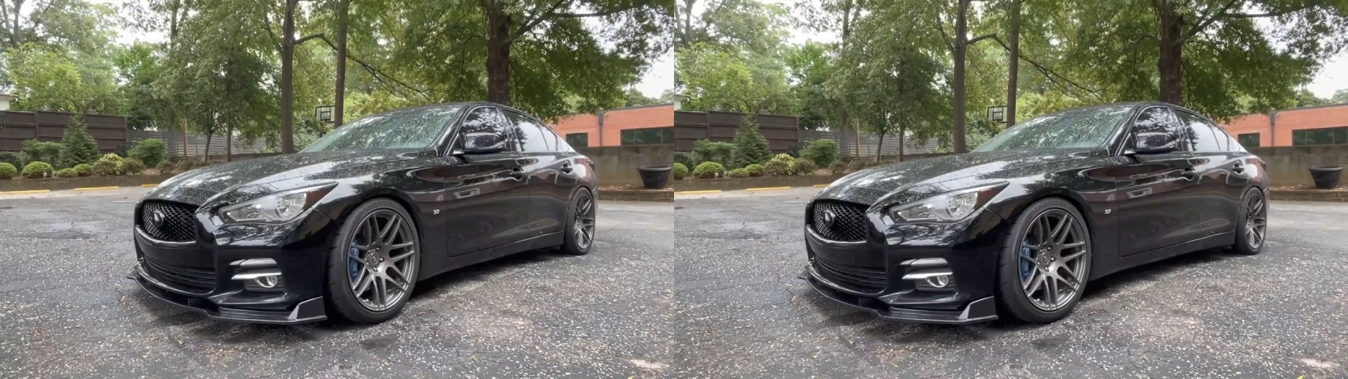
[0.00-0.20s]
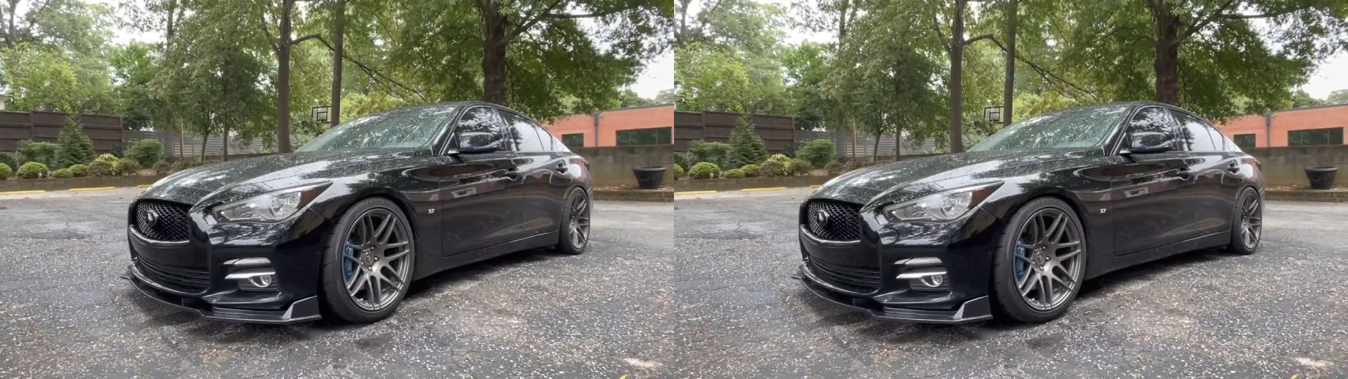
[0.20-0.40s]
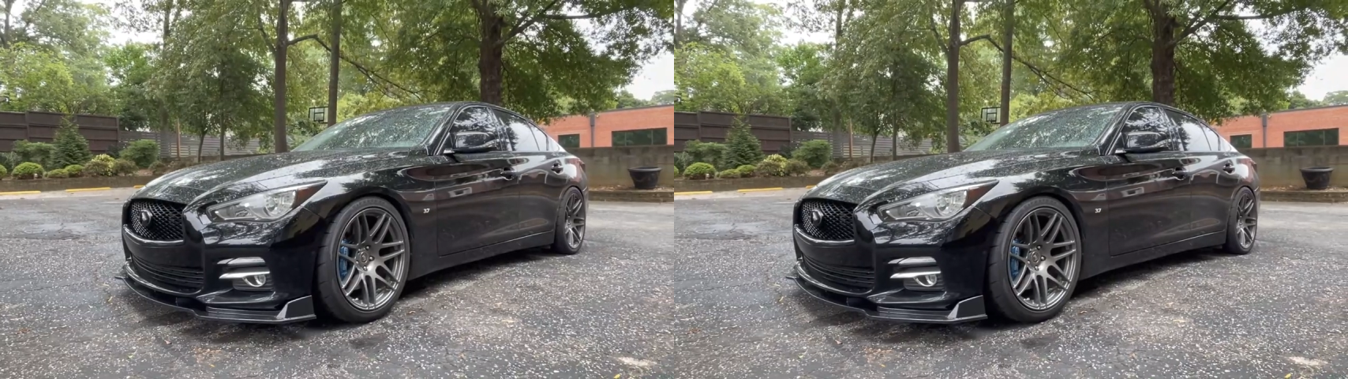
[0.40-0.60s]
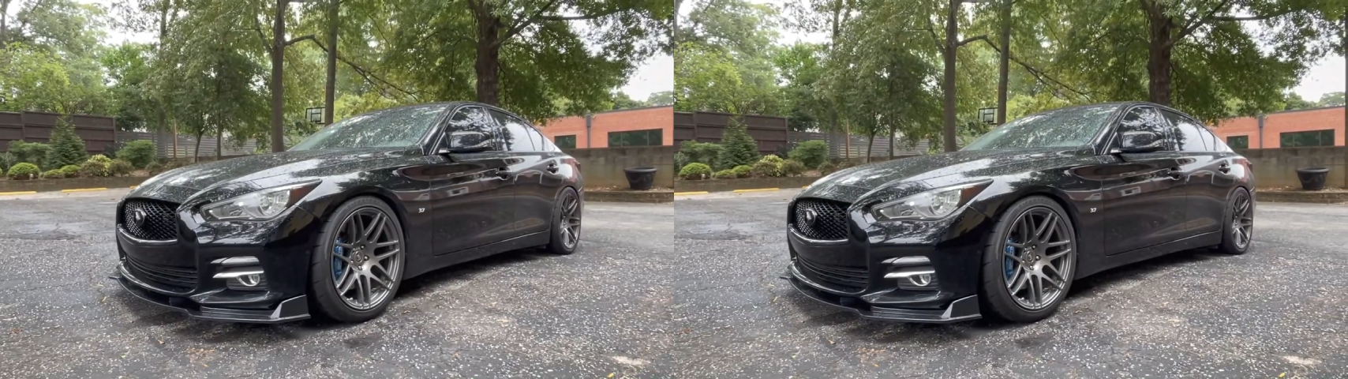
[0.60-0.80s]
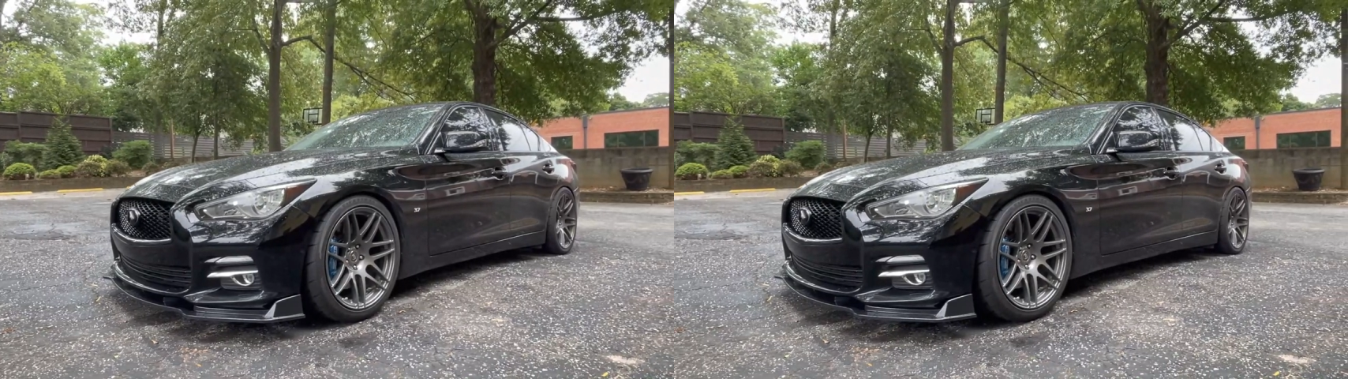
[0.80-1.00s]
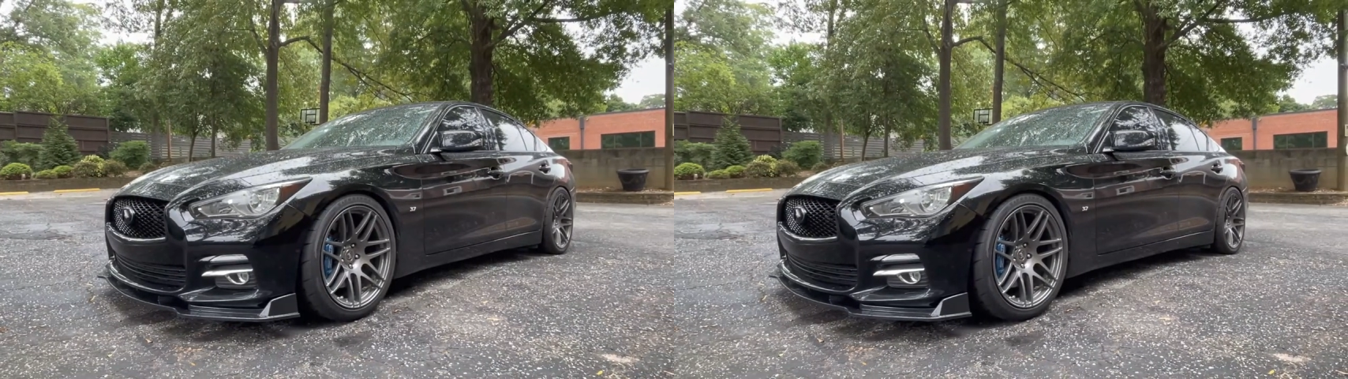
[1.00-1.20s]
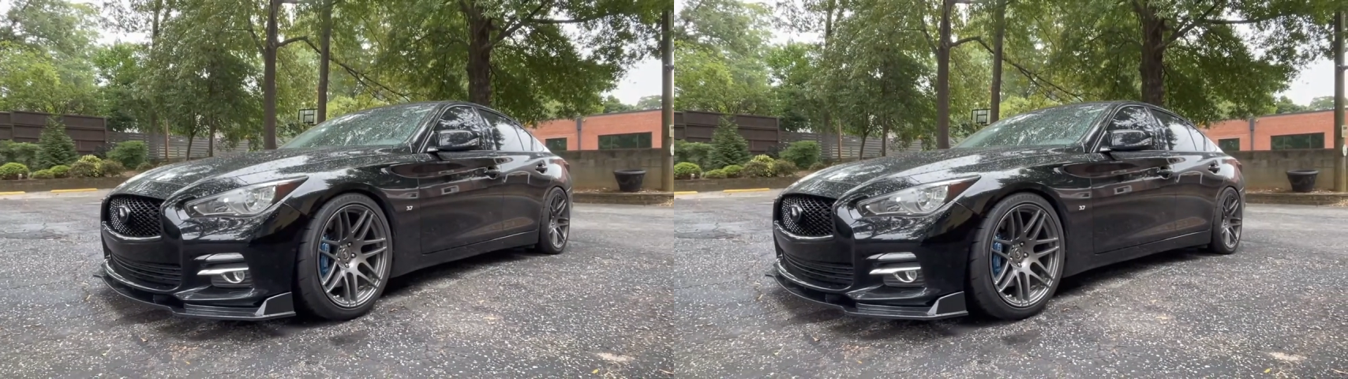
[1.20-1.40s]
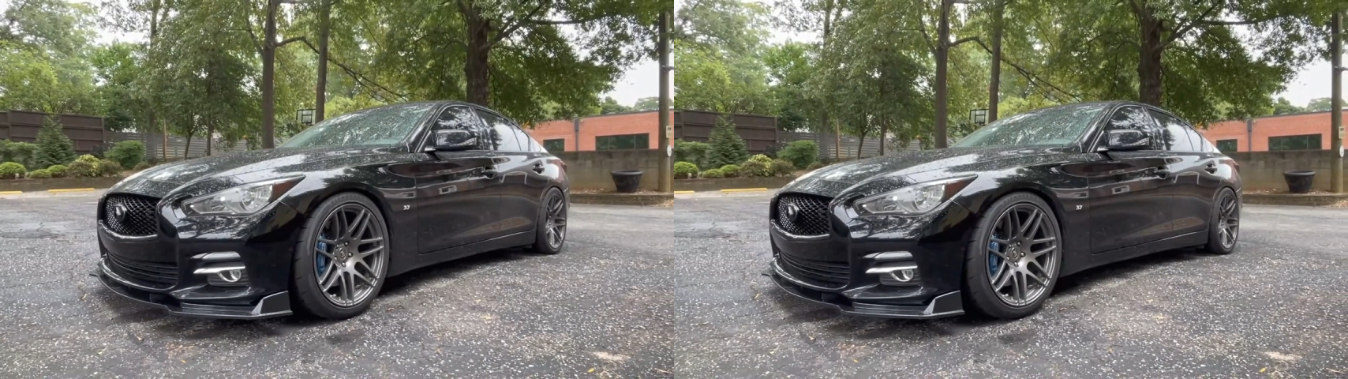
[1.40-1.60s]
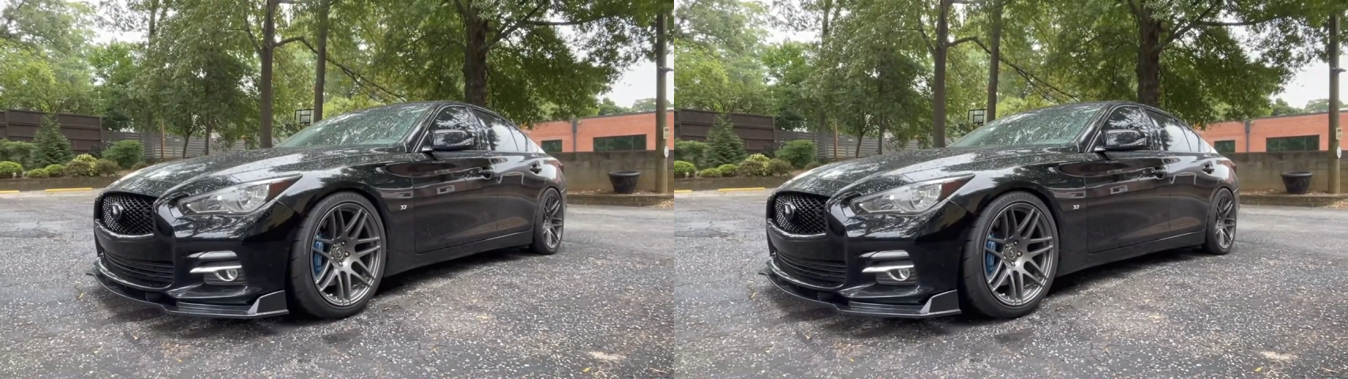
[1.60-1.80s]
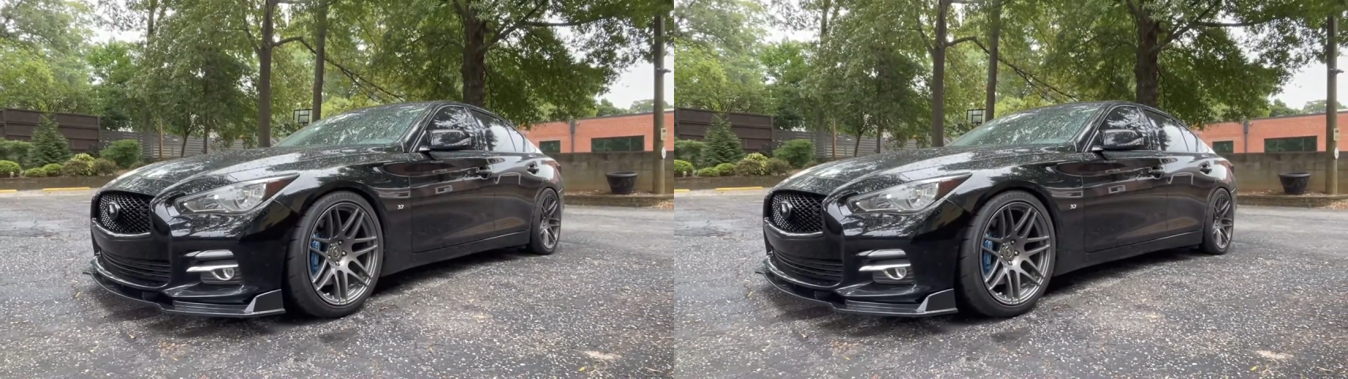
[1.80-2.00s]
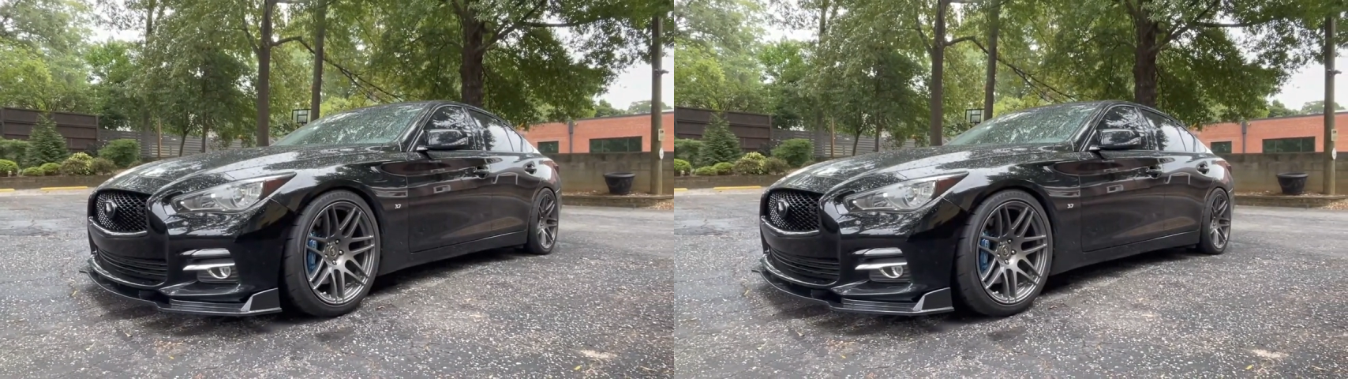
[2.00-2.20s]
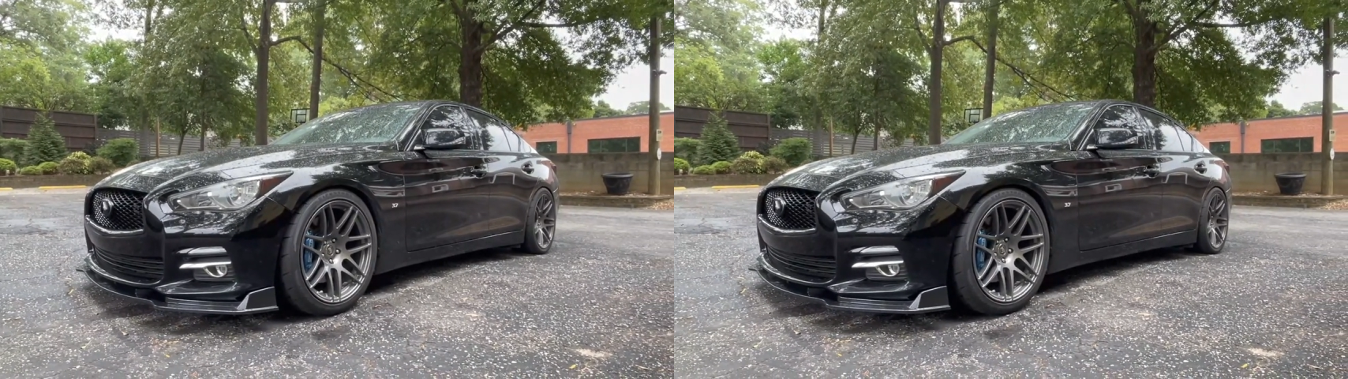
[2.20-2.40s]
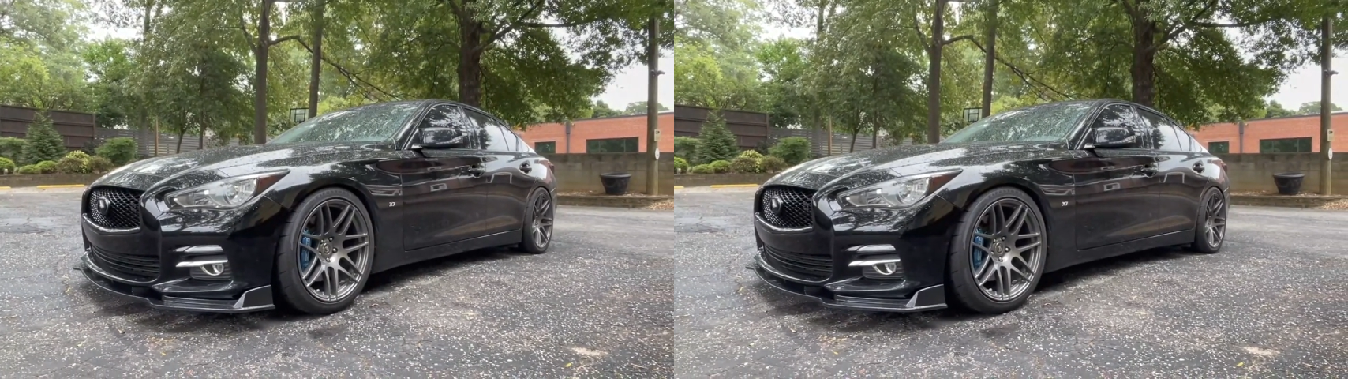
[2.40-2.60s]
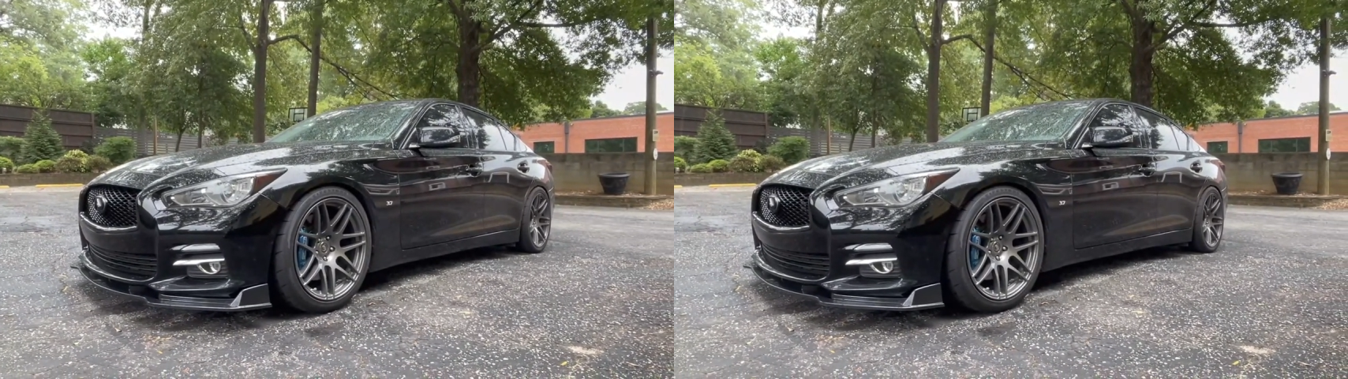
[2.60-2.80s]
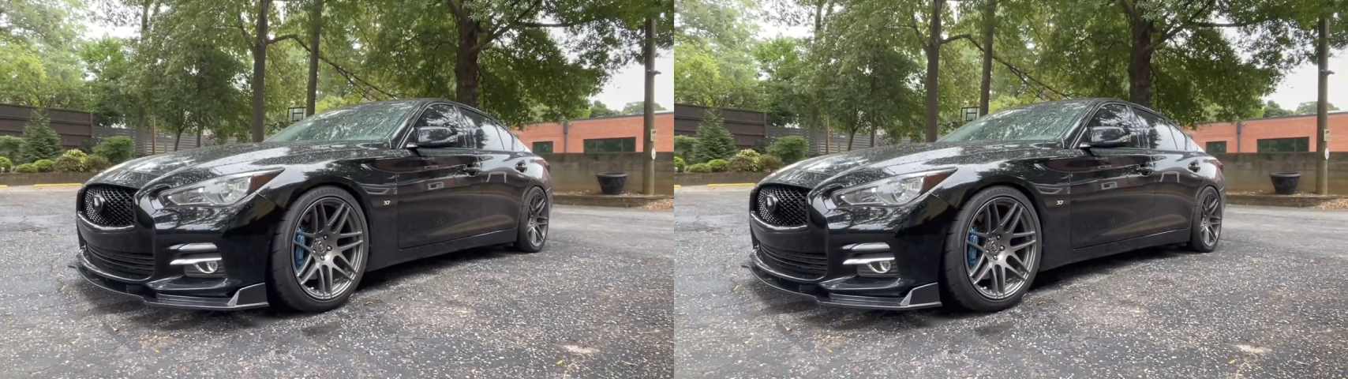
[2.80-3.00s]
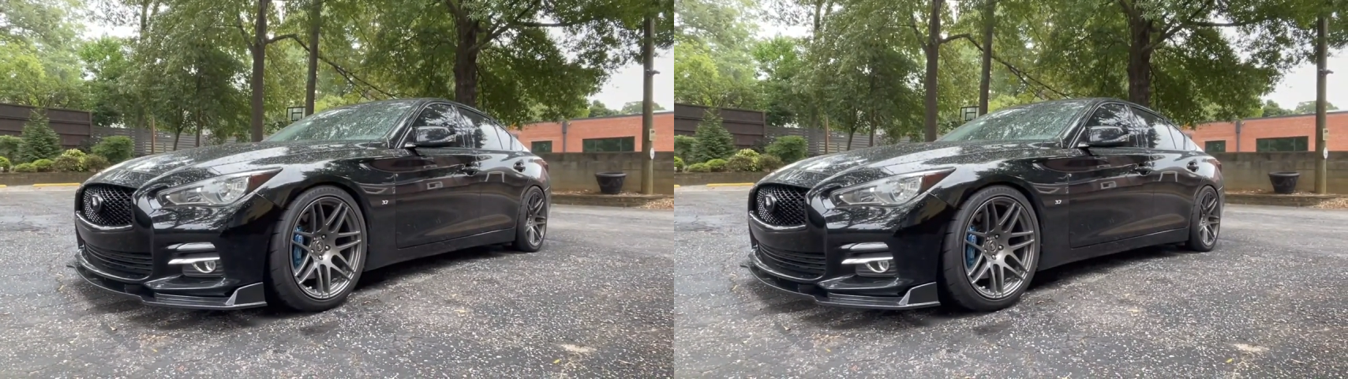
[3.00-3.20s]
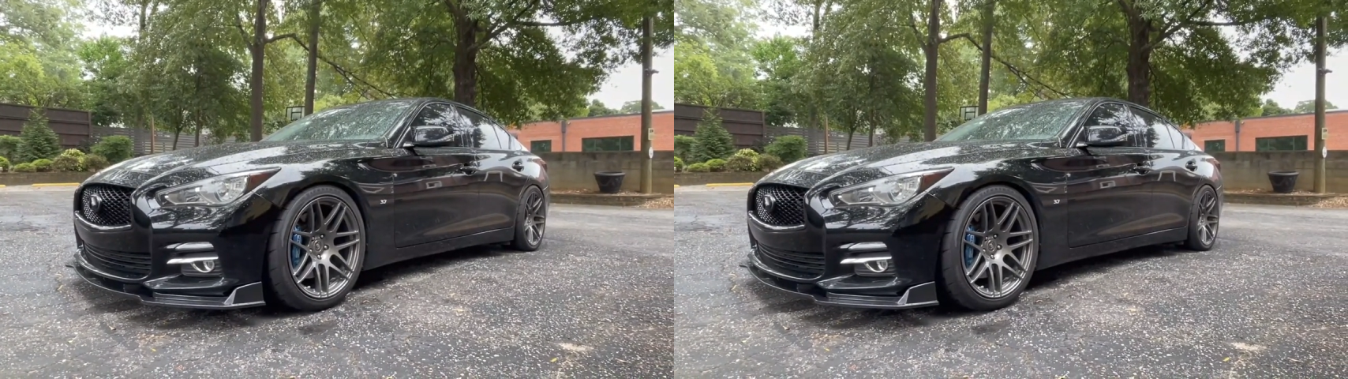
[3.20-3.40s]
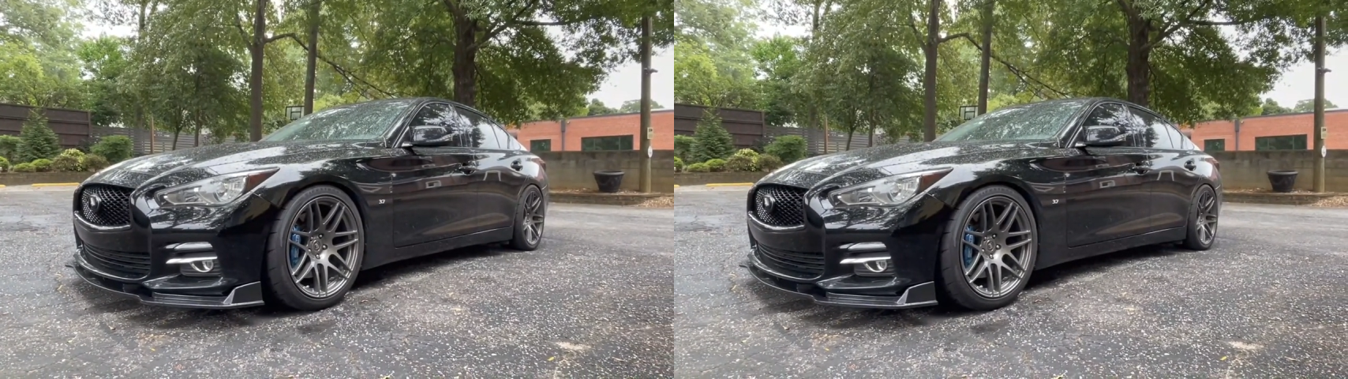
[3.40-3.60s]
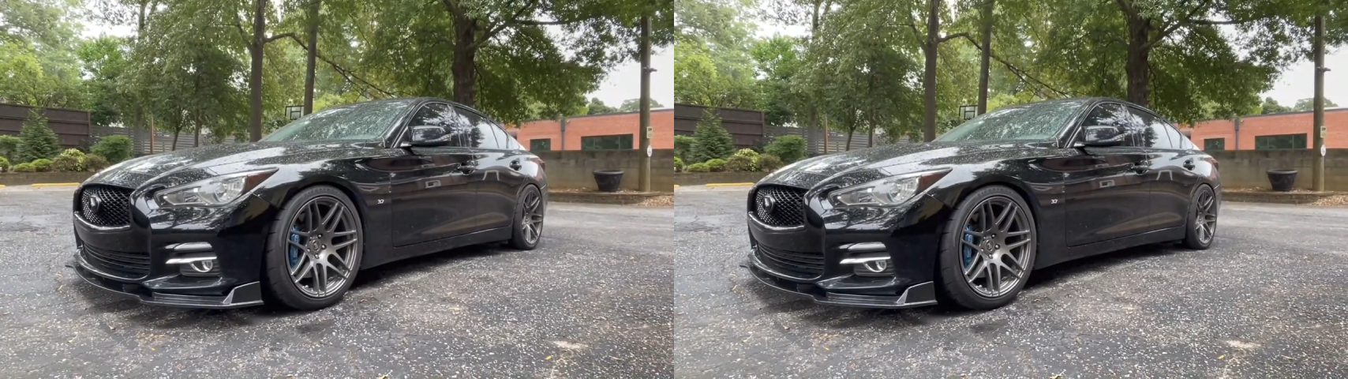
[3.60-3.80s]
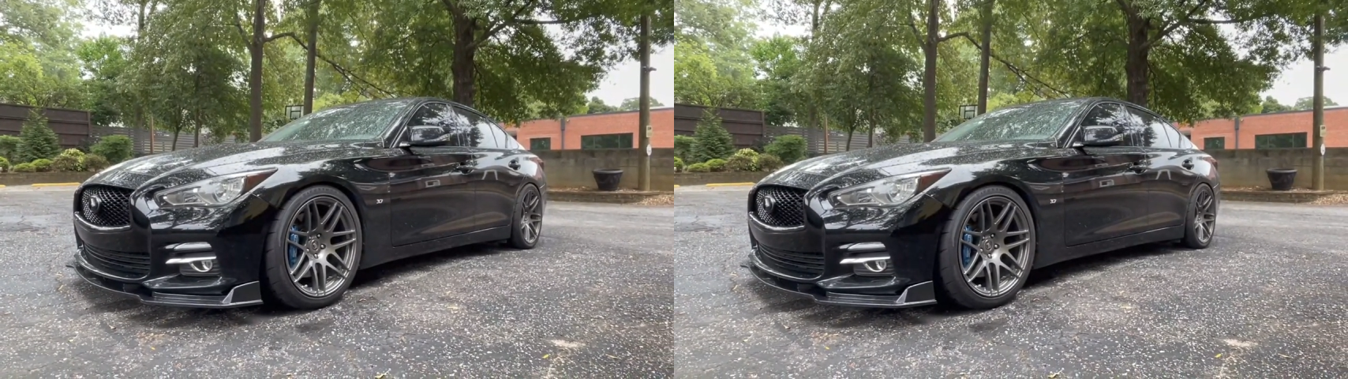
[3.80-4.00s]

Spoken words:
Nobody's mouth can be seen.